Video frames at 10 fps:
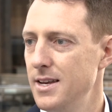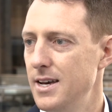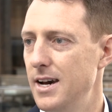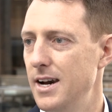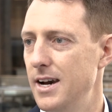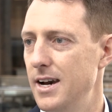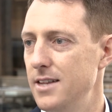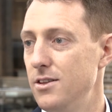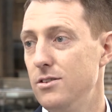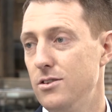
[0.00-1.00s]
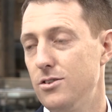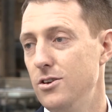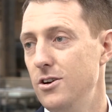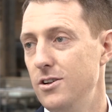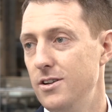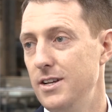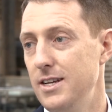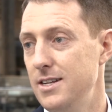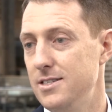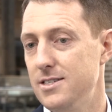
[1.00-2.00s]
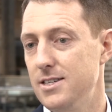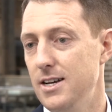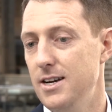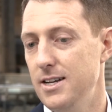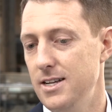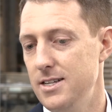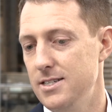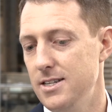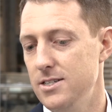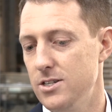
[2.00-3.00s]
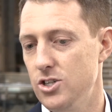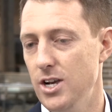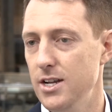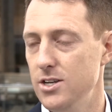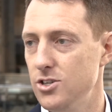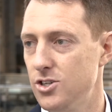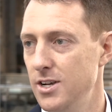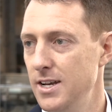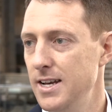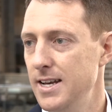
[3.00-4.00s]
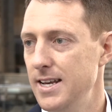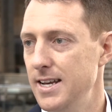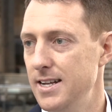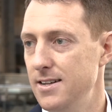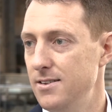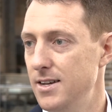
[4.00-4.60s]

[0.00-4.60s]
And the third is a change in